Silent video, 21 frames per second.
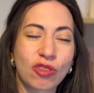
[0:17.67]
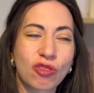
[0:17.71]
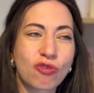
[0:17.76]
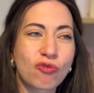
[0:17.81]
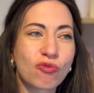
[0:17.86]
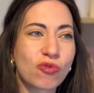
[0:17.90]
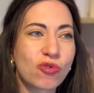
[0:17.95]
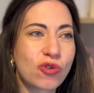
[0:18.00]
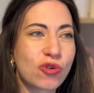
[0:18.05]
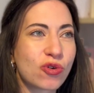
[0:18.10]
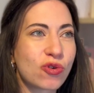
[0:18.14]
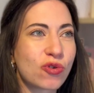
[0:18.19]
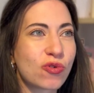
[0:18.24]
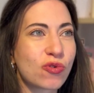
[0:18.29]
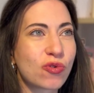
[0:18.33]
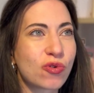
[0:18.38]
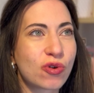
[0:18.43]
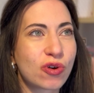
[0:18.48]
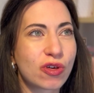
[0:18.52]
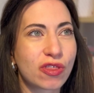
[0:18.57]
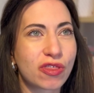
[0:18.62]

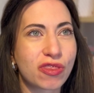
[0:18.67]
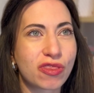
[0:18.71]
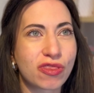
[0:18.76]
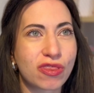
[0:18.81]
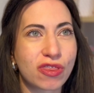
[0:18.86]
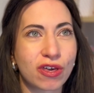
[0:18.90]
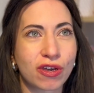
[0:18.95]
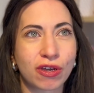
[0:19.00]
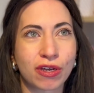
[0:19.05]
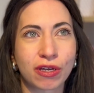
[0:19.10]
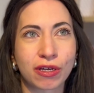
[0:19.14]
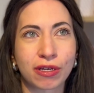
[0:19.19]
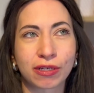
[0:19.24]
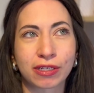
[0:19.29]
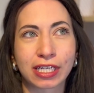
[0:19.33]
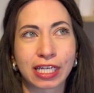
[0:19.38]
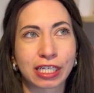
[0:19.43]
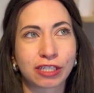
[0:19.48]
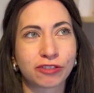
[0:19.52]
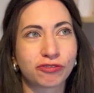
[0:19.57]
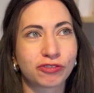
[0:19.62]
through the
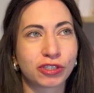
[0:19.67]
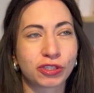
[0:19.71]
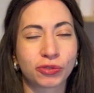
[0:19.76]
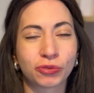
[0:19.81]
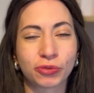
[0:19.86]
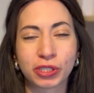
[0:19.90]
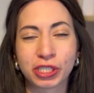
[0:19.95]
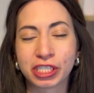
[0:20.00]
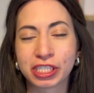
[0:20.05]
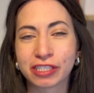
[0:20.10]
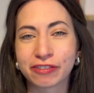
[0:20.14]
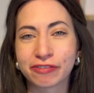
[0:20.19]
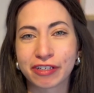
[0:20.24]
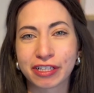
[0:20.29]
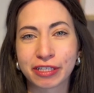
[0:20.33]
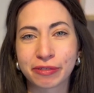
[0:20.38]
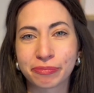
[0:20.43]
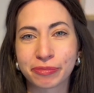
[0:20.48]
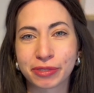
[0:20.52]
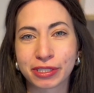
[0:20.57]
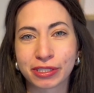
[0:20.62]
kind of career
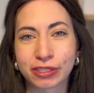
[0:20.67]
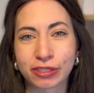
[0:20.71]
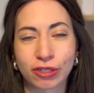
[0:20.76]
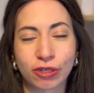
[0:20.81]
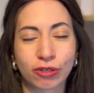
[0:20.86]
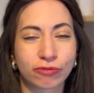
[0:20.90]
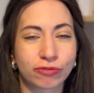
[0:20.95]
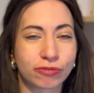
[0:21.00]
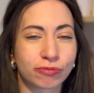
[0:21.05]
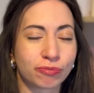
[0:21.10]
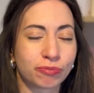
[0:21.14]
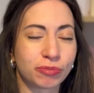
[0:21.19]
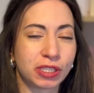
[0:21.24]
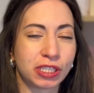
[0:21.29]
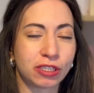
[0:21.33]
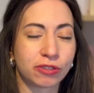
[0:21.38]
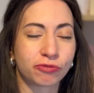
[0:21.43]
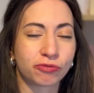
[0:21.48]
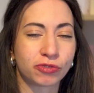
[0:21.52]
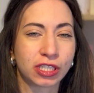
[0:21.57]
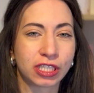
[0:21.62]
development of
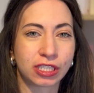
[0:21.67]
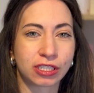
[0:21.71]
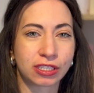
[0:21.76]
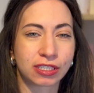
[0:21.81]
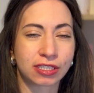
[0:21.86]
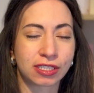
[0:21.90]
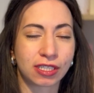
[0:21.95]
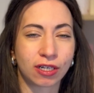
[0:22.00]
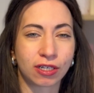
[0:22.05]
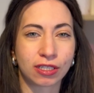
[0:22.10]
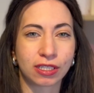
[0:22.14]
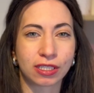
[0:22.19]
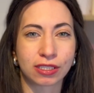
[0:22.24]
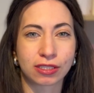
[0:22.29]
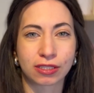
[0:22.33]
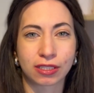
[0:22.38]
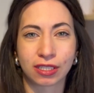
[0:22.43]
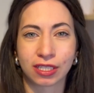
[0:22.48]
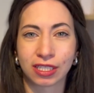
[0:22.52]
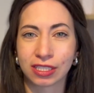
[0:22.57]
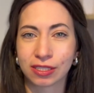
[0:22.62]
being a freelance
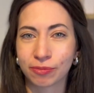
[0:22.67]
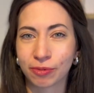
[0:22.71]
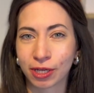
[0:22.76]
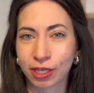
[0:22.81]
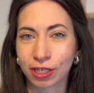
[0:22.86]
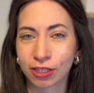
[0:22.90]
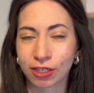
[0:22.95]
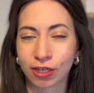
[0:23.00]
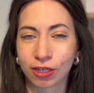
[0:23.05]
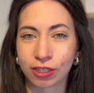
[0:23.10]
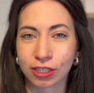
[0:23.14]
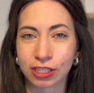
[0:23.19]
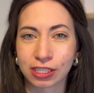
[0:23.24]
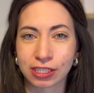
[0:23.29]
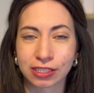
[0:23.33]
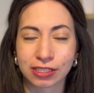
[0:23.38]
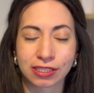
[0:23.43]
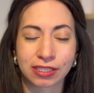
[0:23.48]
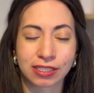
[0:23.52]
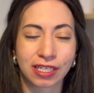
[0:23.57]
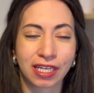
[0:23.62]
artist, an independent
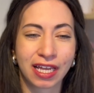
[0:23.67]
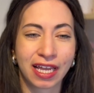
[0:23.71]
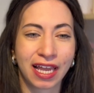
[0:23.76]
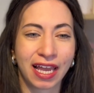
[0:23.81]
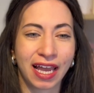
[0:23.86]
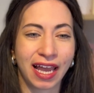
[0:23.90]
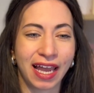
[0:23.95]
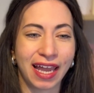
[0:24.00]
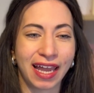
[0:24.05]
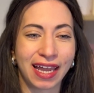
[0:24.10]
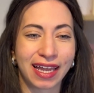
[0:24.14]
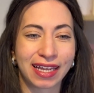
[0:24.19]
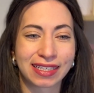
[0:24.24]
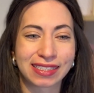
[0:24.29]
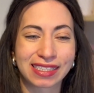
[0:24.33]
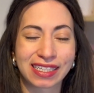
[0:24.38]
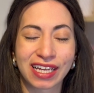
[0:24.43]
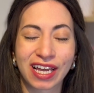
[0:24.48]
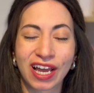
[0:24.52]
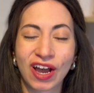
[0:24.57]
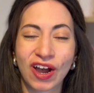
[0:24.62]
artist,
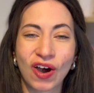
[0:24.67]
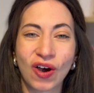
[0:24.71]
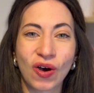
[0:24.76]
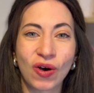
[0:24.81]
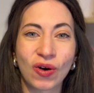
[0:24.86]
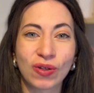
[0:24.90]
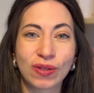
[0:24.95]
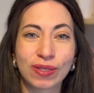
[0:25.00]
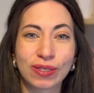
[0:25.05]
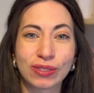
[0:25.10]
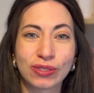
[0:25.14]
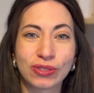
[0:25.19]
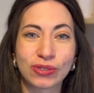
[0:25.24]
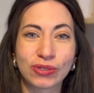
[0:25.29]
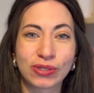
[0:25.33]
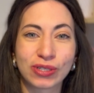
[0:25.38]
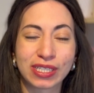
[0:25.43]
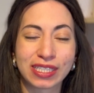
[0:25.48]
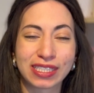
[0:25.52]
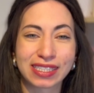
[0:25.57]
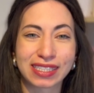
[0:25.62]
and all the
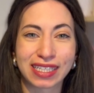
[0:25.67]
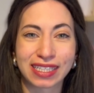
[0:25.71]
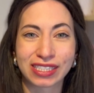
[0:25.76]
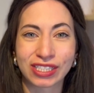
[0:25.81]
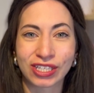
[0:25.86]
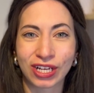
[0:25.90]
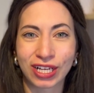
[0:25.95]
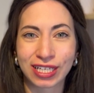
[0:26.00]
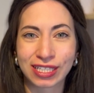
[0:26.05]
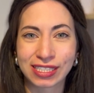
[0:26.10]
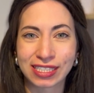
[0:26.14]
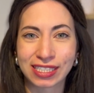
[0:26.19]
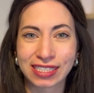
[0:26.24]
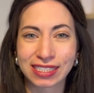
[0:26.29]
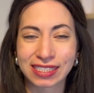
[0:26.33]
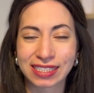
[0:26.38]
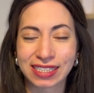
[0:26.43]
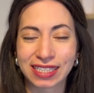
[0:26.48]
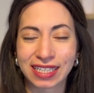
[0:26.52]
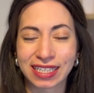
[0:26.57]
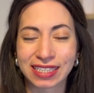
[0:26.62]
joys and
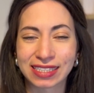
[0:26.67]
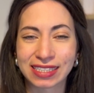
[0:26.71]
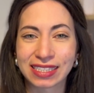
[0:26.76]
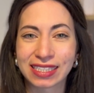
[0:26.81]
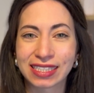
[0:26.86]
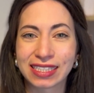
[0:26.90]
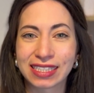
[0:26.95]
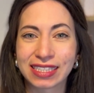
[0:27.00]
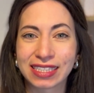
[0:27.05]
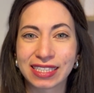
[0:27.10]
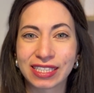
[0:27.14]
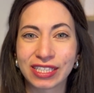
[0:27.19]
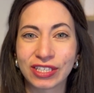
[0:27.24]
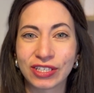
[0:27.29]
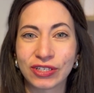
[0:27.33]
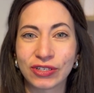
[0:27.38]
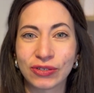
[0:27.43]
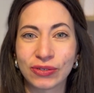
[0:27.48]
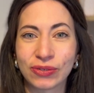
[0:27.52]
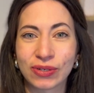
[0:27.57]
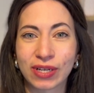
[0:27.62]
challenges that
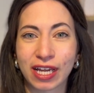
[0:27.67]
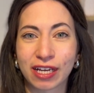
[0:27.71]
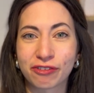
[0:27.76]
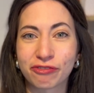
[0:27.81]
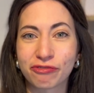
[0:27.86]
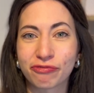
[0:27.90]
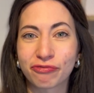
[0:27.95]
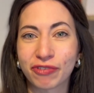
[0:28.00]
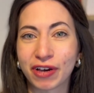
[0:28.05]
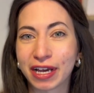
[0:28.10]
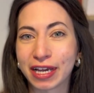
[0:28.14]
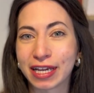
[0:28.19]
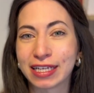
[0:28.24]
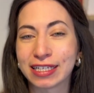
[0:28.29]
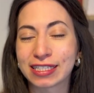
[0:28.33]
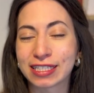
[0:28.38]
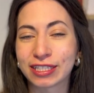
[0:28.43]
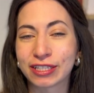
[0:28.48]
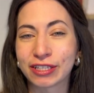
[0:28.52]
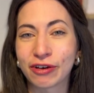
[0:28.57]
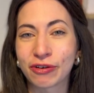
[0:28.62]
you kind of
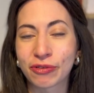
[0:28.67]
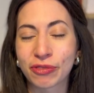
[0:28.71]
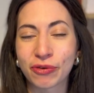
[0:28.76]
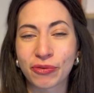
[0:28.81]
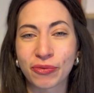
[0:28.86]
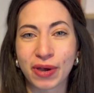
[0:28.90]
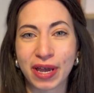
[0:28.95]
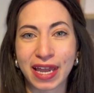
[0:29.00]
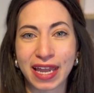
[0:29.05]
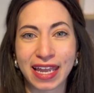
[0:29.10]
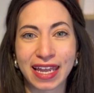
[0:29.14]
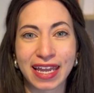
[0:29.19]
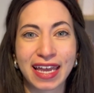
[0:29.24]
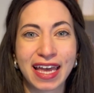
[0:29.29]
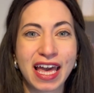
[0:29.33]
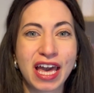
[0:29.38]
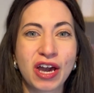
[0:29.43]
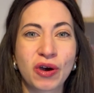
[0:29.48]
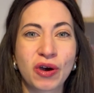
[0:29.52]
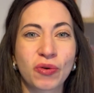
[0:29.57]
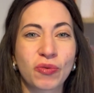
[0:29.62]
find along the way.
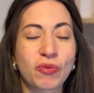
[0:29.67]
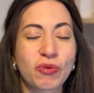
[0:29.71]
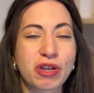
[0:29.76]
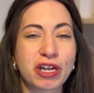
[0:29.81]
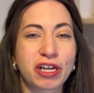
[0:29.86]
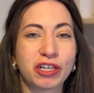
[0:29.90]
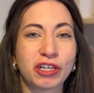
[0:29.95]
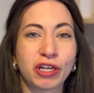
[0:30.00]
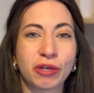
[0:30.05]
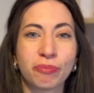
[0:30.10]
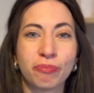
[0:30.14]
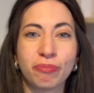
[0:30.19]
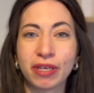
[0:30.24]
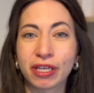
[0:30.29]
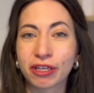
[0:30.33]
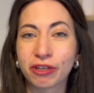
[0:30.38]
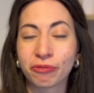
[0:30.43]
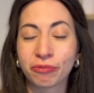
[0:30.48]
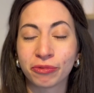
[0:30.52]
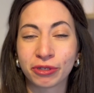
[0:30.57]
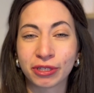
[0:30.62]
We're a
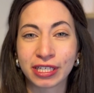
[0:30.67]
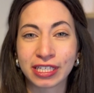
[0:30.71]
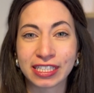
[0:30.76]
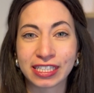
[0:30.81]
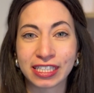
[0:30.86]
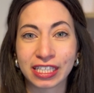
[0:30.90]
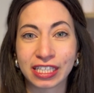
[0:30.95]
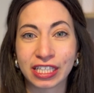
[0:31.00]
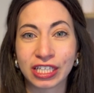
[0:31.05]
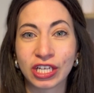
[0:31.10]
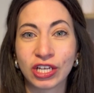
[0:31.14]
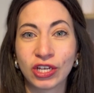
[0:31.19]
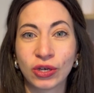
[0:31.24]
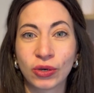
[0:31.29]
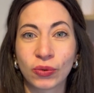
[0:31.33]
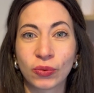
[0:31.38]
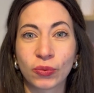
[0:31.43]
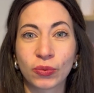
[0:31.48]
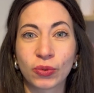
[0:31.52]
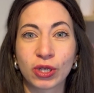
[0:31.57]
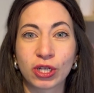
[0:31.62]
big community.
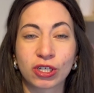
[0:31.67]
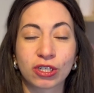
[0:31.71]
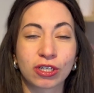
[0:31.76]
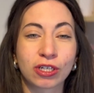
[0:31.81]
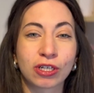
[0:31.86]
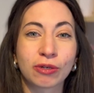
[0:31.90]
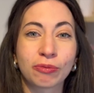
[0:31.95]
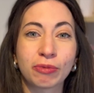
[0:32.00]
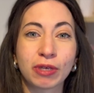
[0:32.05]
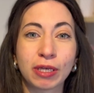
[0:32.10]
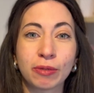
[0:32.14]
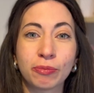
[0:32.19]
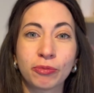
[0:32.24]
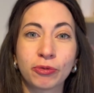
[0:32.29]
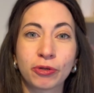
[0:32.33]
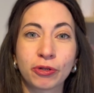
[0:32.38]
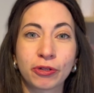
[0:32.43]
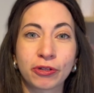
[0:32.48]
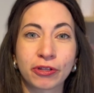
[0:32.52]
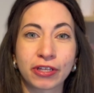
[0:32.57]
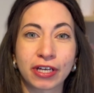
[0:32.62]
We're
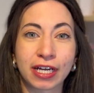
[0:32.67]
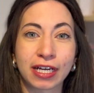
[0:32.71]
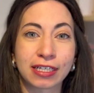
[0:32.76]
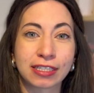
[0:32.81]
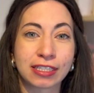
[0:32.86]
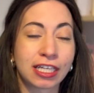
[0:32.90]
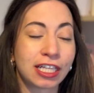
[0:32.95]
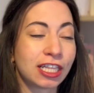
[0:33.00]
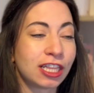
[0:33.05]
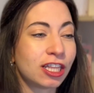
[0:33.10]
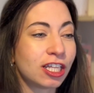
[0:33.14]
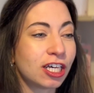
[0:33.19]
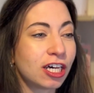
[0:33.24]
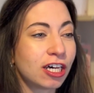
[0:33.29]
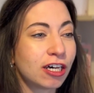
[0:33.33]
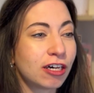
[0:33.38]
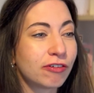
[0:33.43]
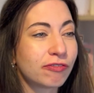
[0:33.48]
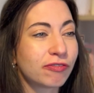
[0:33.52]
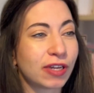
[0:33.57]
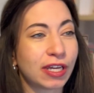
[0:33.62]
people that
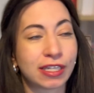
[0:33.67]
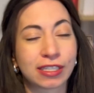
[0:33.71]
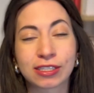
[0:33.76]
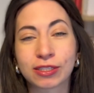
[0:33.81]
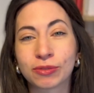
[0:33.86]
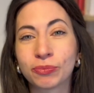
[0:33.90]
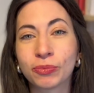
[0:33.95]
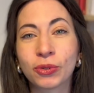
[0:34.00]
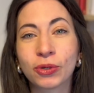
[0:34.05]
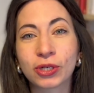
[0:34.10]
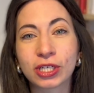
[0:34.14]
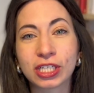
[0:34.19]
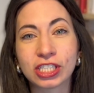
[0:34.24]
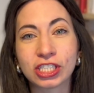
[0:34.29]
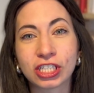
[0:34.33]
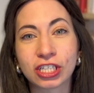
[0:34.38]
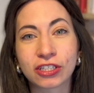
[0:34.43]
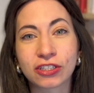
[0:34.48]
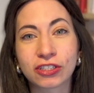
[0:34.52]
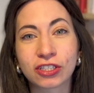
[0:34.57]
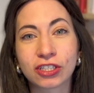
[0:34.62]
love and support
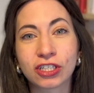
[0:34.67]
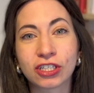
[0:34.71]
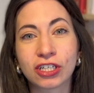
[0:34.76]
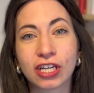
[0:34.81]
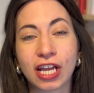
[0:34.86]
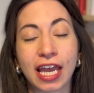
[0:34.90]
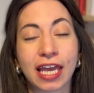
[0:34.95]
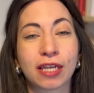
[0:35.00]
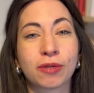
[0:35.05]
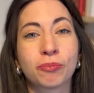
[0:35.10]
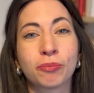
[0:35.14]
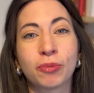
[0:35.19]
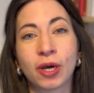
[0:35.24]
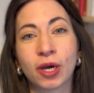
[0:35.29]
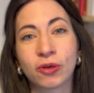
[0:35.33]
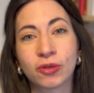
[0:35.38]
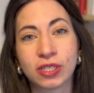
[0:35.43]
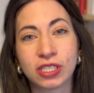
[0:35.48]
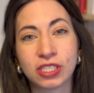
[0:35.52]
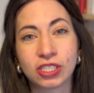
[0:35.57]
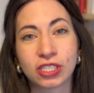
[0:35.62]
each other and
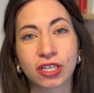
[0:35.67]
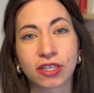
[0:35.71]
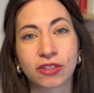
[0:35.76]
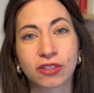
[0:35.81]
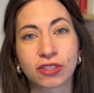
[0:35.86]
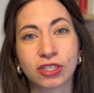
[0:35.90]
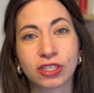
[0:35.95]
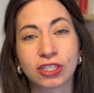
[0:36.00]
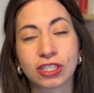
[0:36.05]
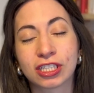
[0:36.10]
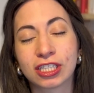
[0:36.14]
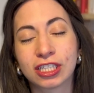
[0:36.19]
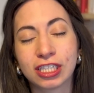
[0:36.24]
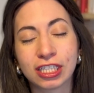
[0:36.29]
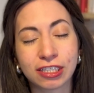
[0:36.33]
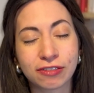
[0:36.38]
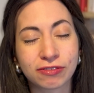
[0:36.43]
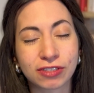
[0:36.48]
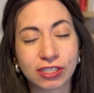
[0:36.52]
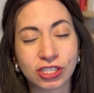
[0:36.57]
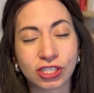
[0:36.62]
empower each other,
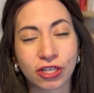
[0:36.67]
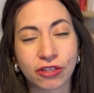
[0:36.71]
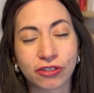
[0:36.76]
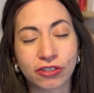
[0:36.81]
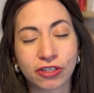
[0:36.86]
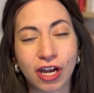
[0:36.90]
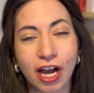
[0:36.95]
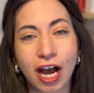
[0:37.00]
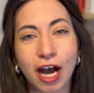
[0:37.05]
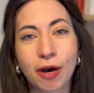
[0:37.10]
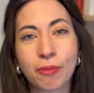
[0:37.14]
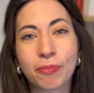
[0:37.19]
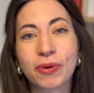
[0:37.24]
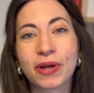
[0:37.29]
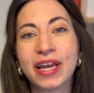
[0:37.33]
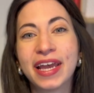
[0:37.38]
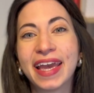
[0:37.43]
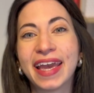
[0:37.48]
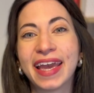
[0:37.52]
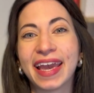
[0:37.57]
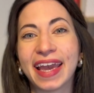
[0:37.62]
lift each other up,
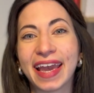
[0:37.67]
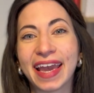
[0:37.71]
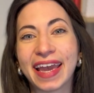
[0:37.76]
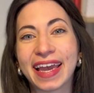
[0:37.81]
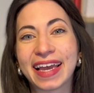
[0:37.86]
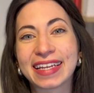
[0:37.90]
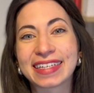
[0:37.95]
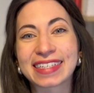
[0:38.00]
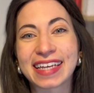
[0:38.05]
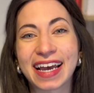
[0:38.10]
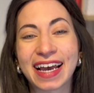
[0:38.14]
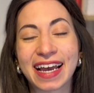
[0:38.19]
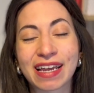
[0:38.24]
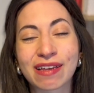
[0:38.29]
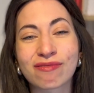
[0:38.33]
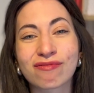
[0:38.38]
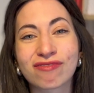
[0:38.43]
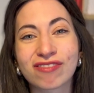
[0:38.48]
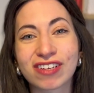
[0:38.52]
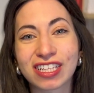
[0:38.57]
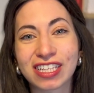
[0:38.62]
and
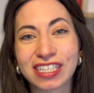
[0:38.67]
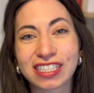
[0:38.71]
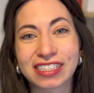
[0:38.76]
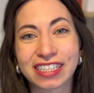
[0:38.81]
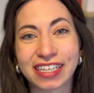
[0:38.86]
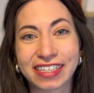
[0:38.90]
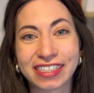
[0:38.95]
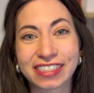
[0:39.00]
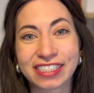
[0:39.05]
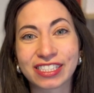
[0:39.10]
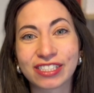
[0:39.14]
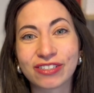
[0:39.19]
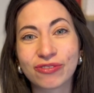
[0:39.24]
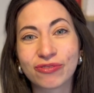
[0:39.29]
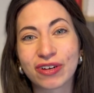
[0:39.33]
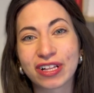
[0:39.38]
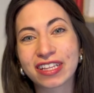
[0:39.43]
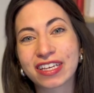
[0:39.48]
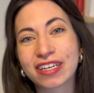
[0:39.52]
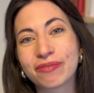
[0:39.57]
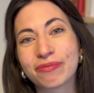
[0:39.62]
I'm really excited to
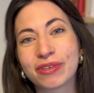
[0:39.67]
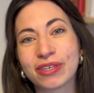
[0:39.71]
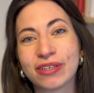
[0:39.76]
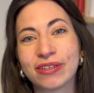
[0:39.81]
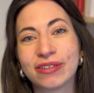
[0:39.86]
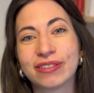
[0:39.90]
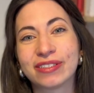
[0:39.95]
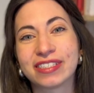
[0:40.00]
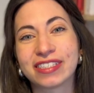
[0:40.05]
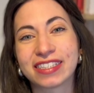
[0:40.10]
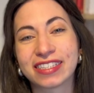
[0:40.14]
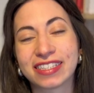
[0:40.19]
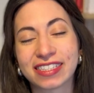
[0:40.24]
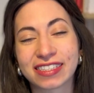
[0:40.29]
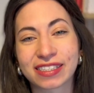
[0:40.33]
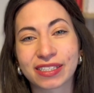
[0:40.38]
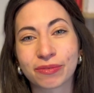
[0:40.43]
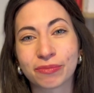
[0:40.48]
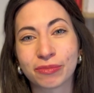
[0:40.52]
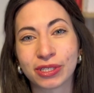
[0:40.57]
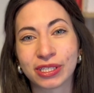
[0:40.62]
welcome you to
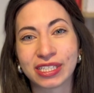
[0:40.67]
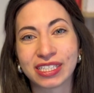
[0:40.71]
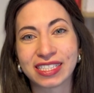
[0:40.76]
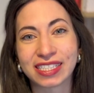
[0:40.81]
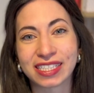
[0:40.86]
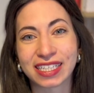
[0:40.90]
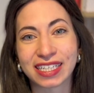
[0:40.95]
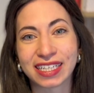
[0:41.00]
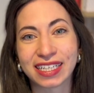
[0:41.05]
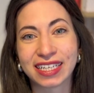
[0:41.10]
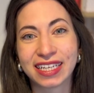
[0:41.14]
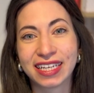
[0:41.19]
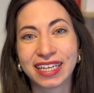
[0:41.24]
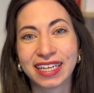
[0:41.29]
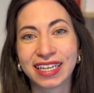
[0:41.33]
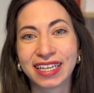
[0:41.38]
this community.